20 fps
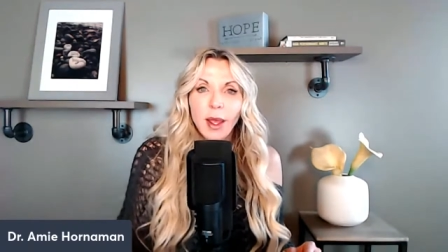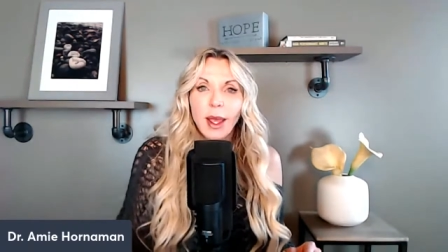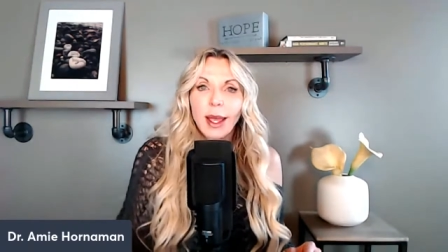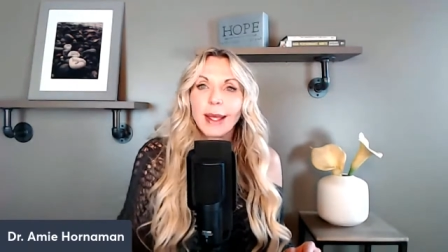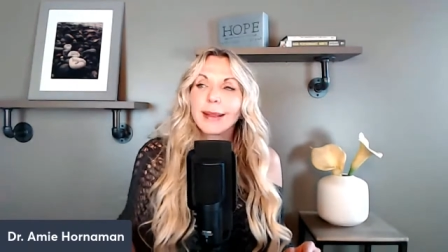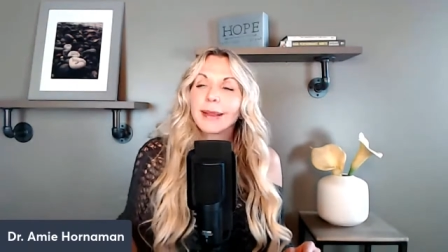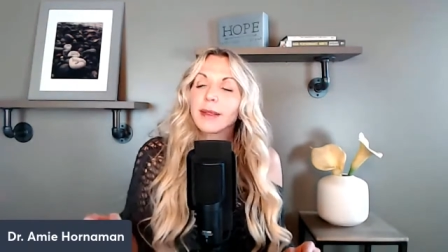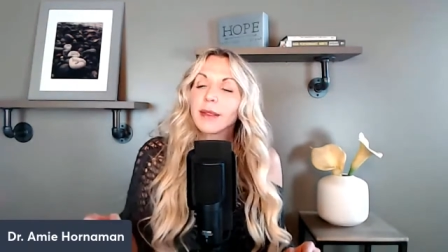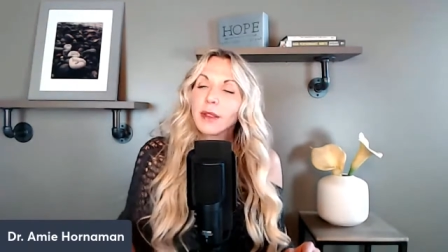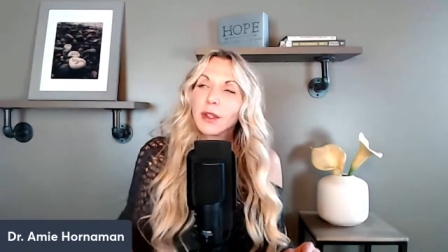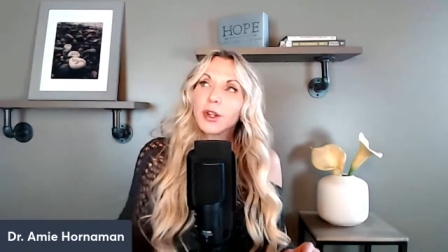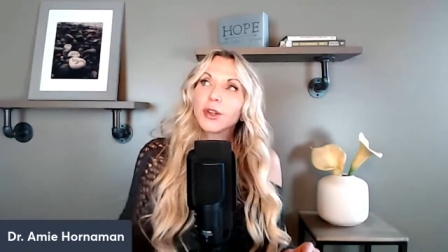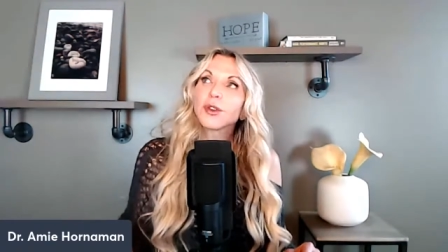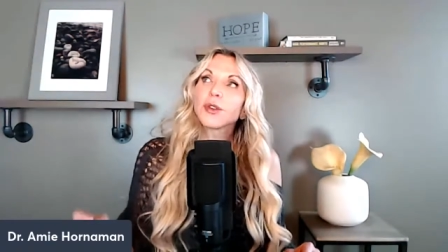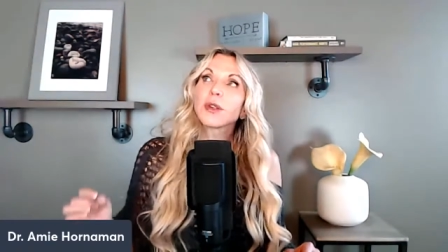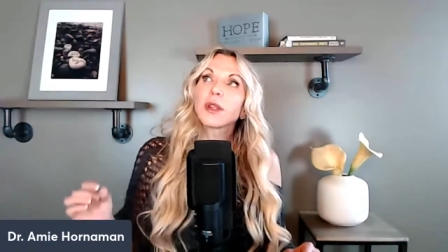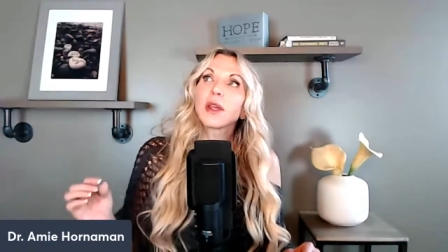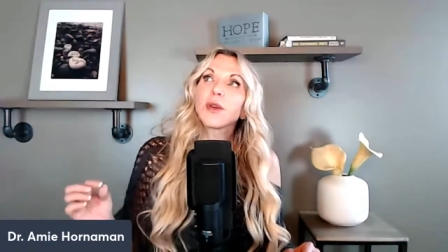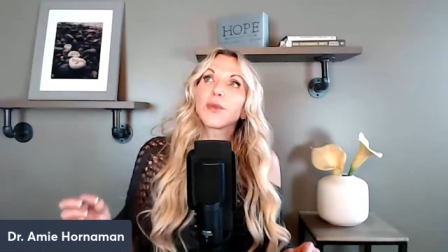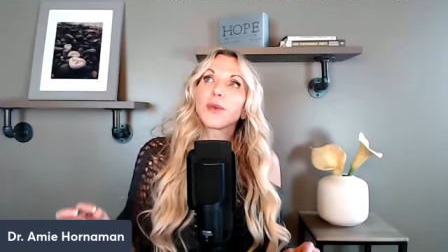and
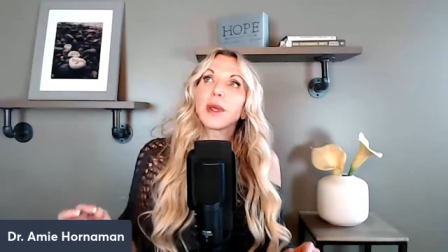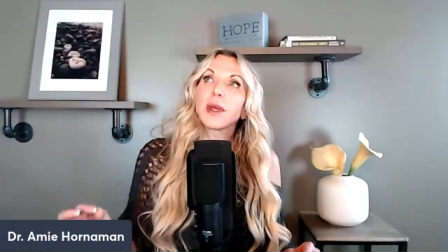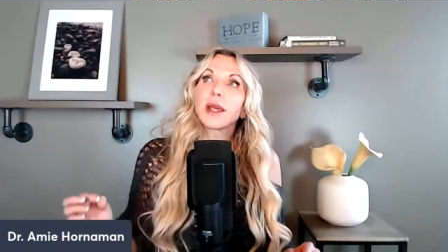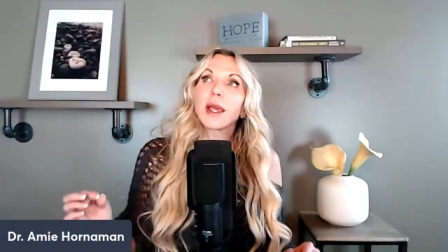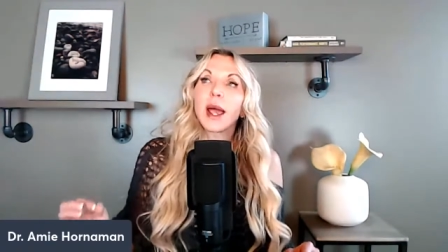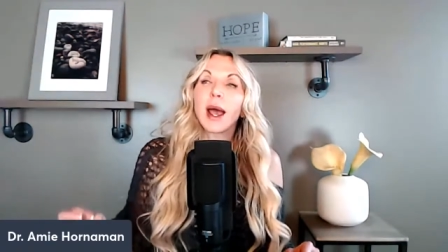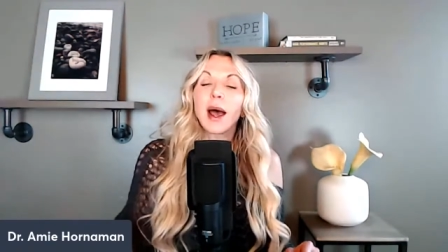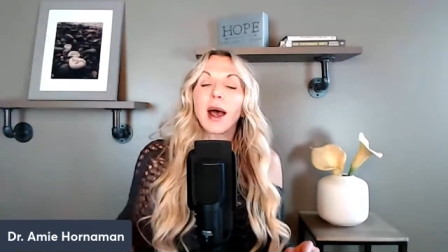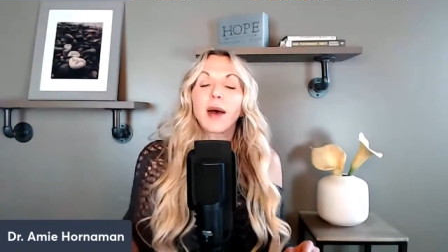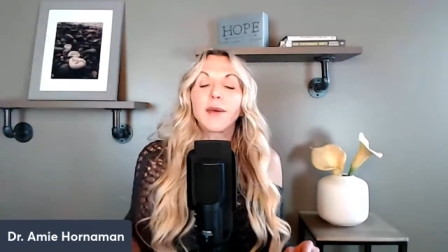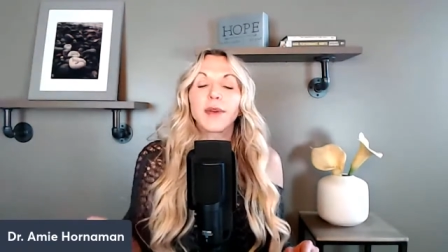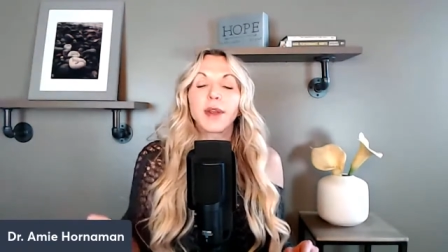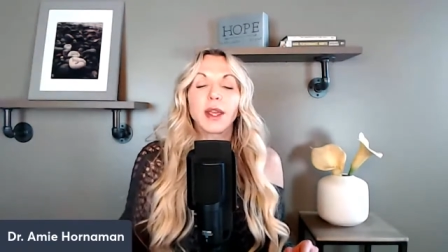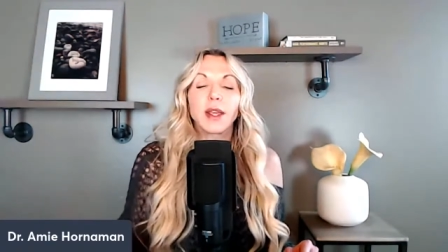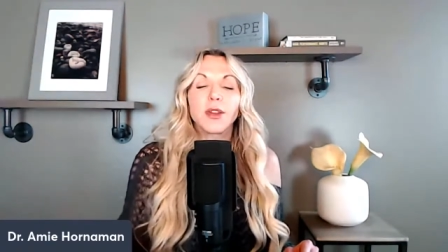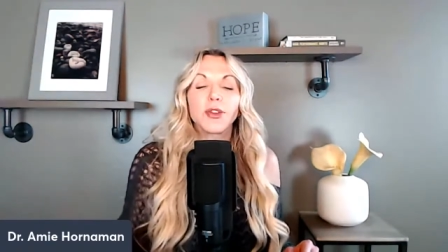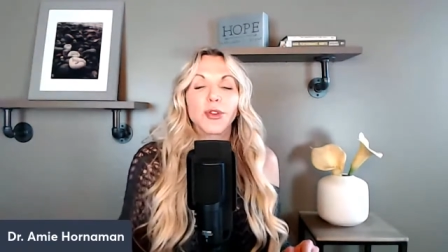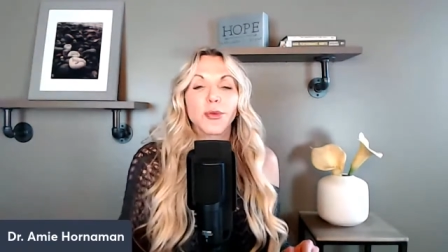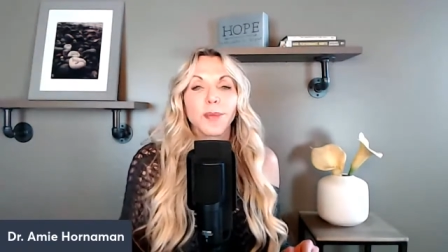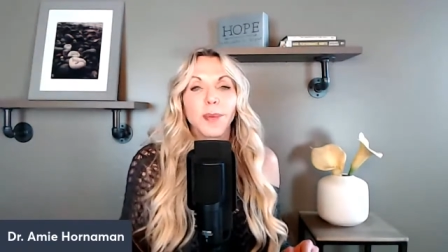literally wreak havoc
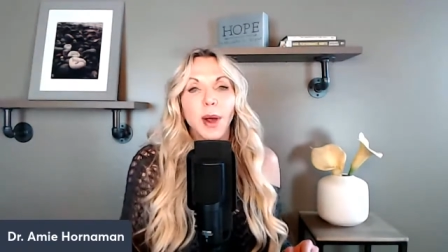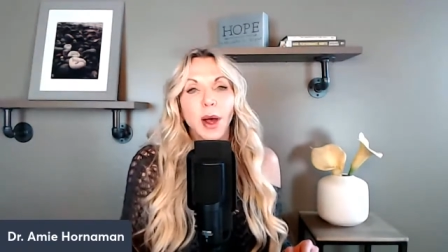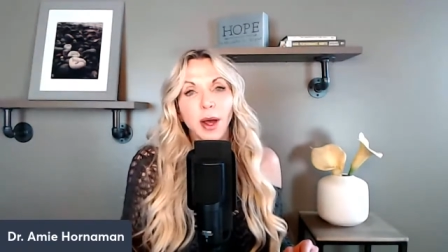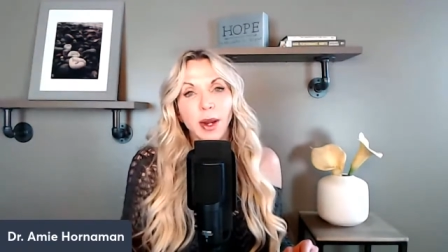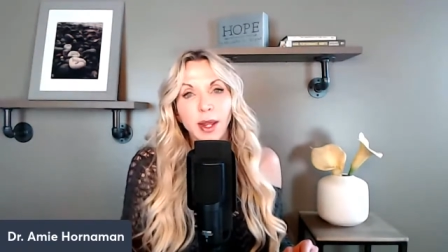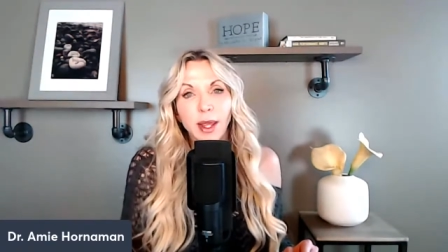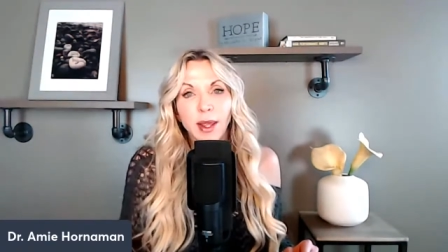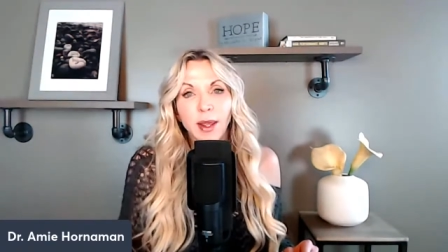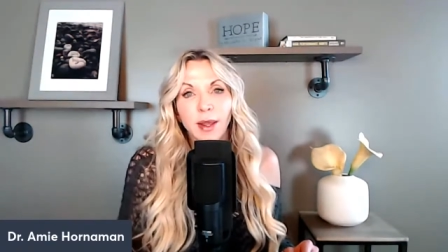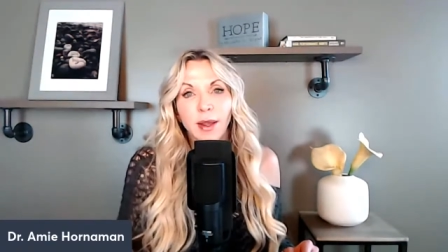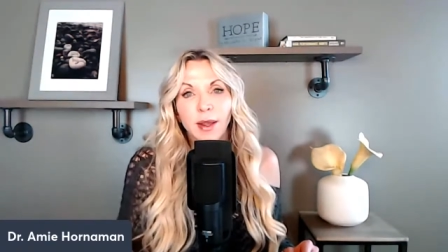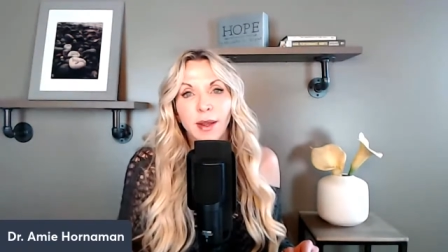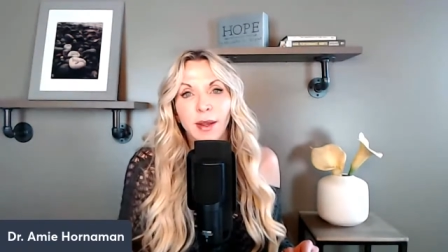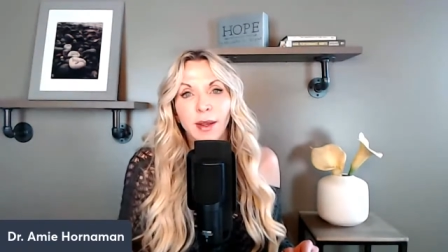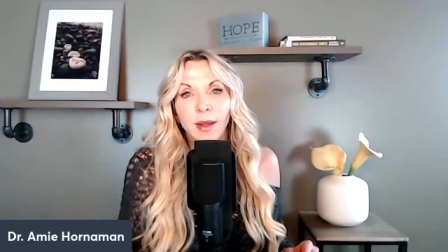in your body.